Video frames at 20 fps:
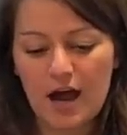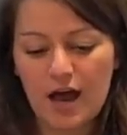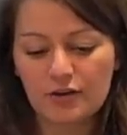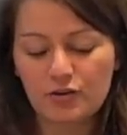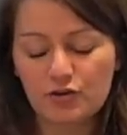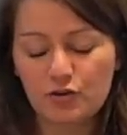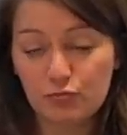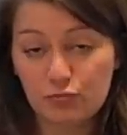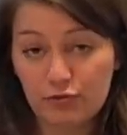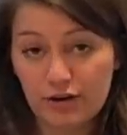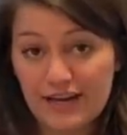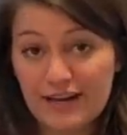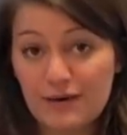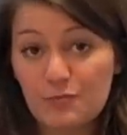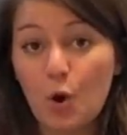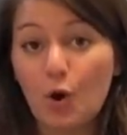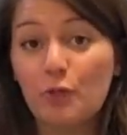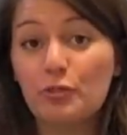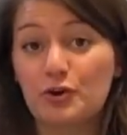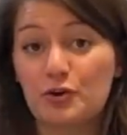you really
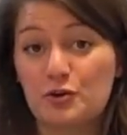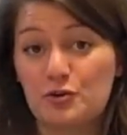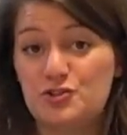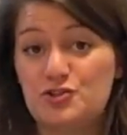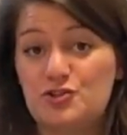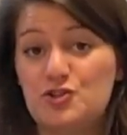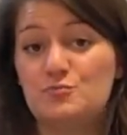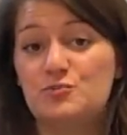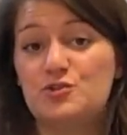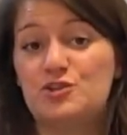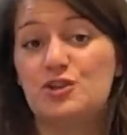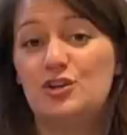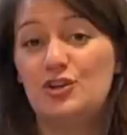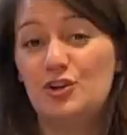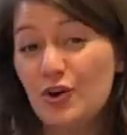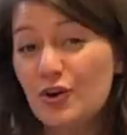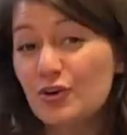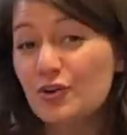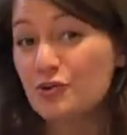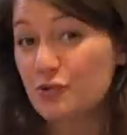want the costume to
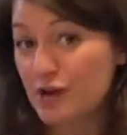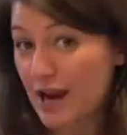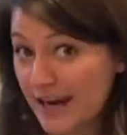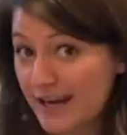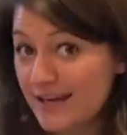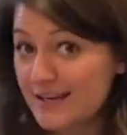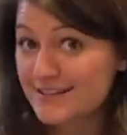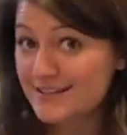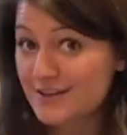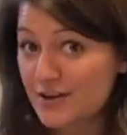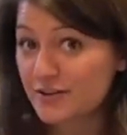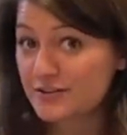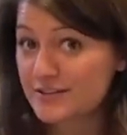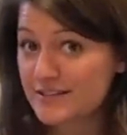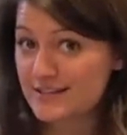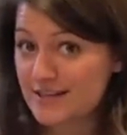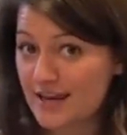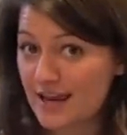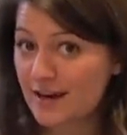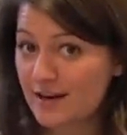look great on
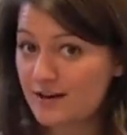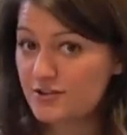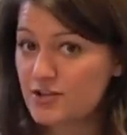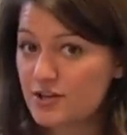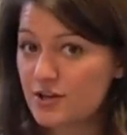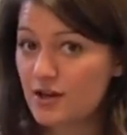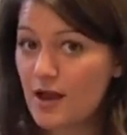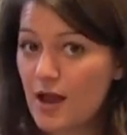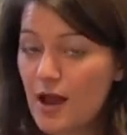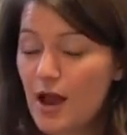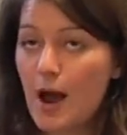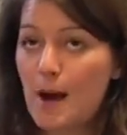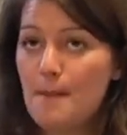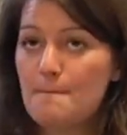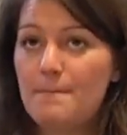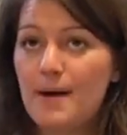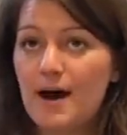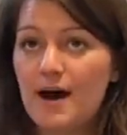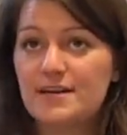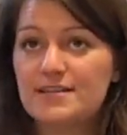stage,
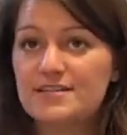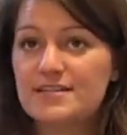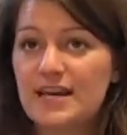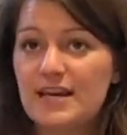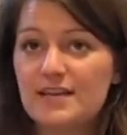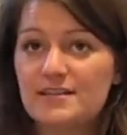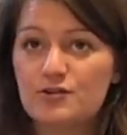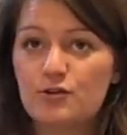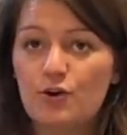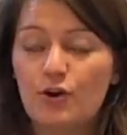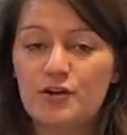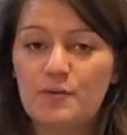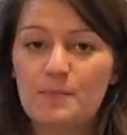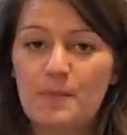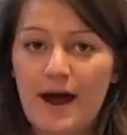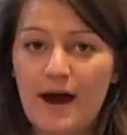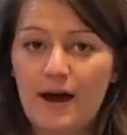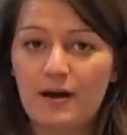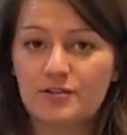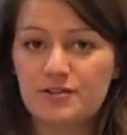but it's not
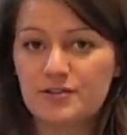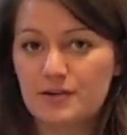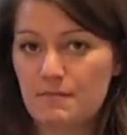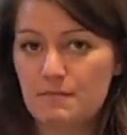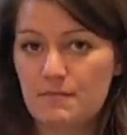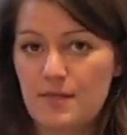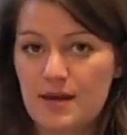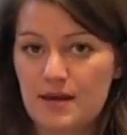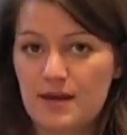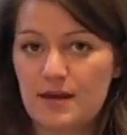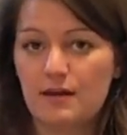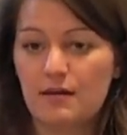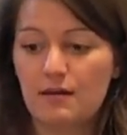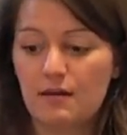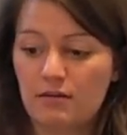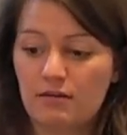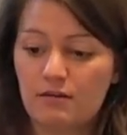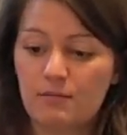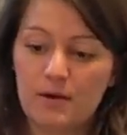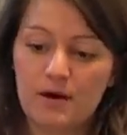about
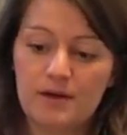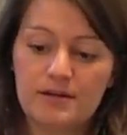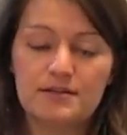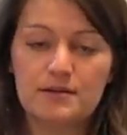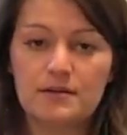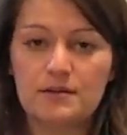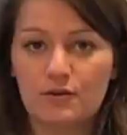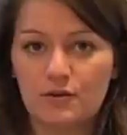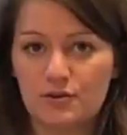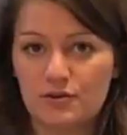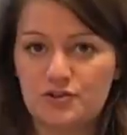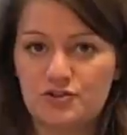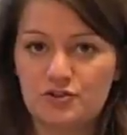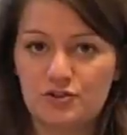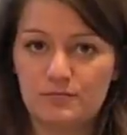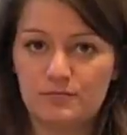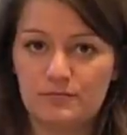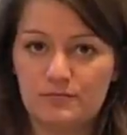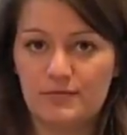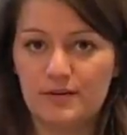making the person in the
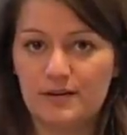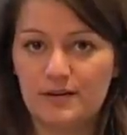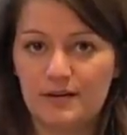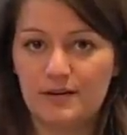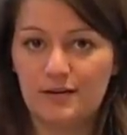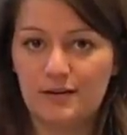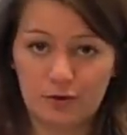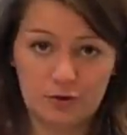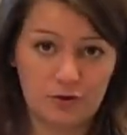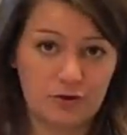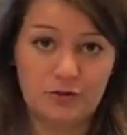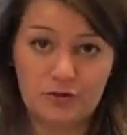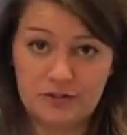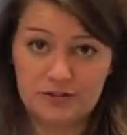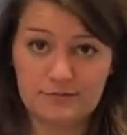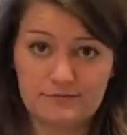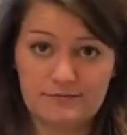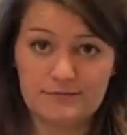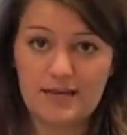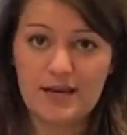costume look good.
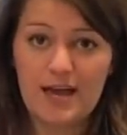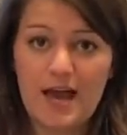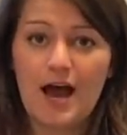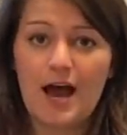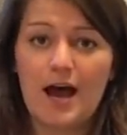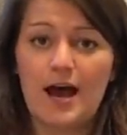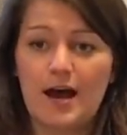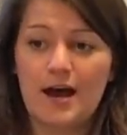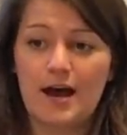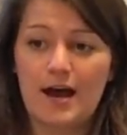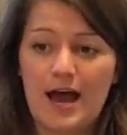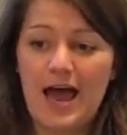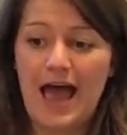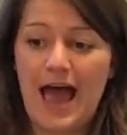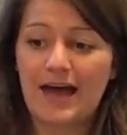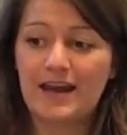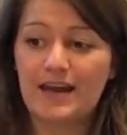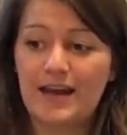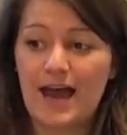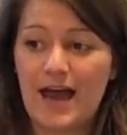
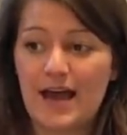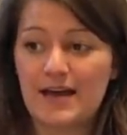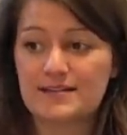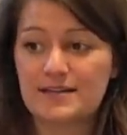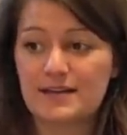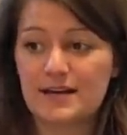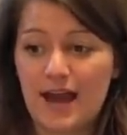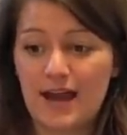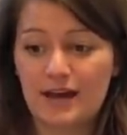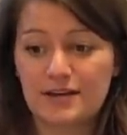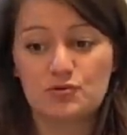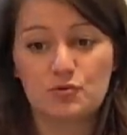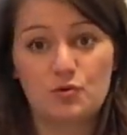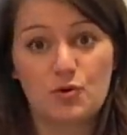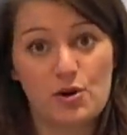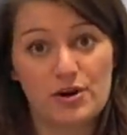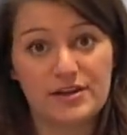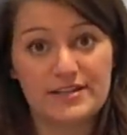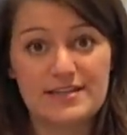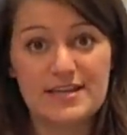And as an actor
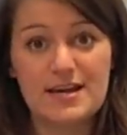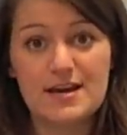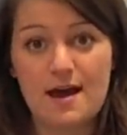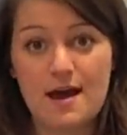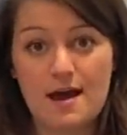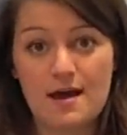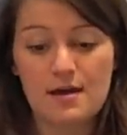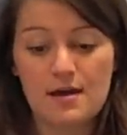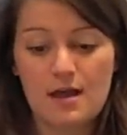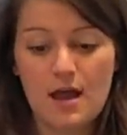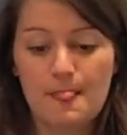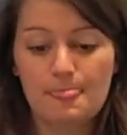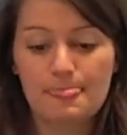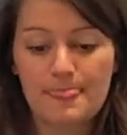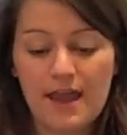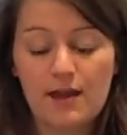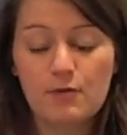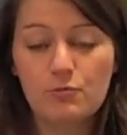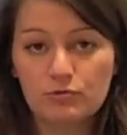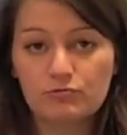or a singer,
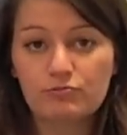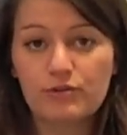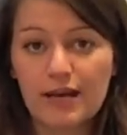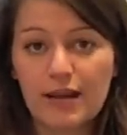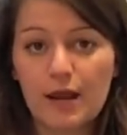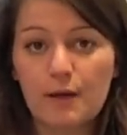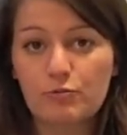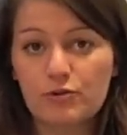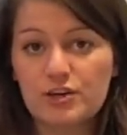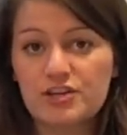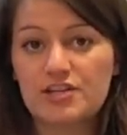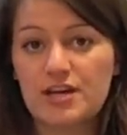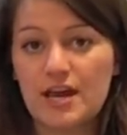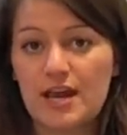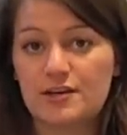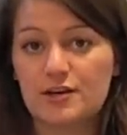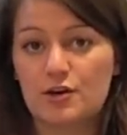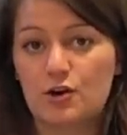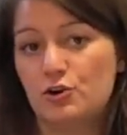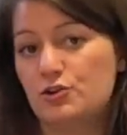they will really
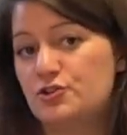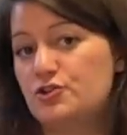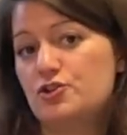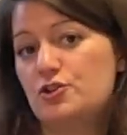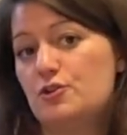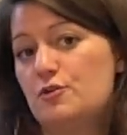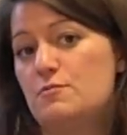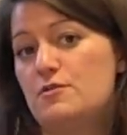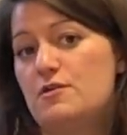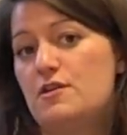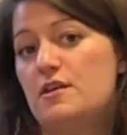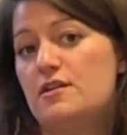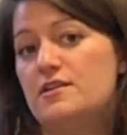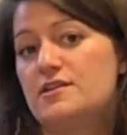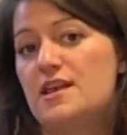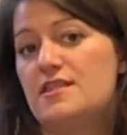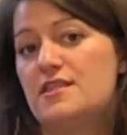appreciate a costume that